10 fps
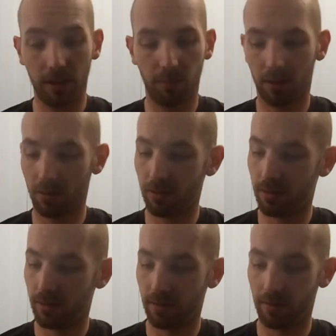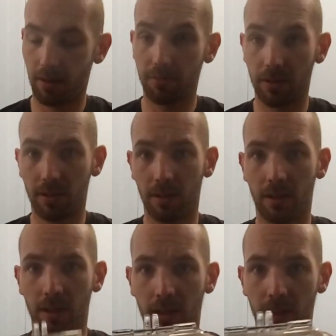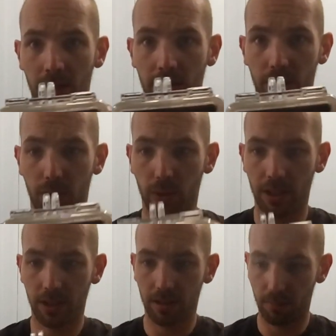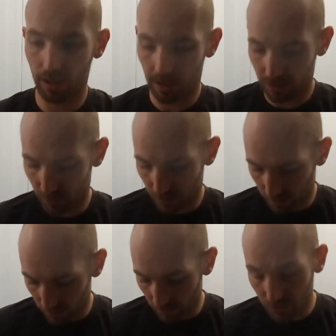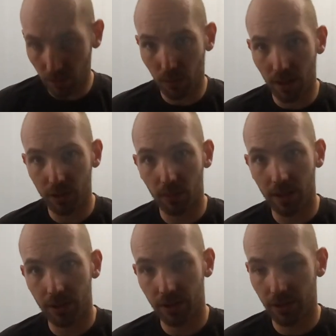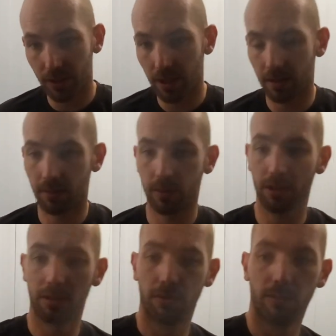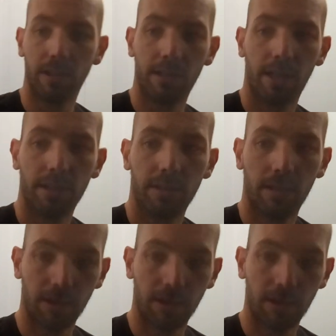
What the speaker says: These both have the screens at the back, so you can also watch what you're shooting, which is really nice.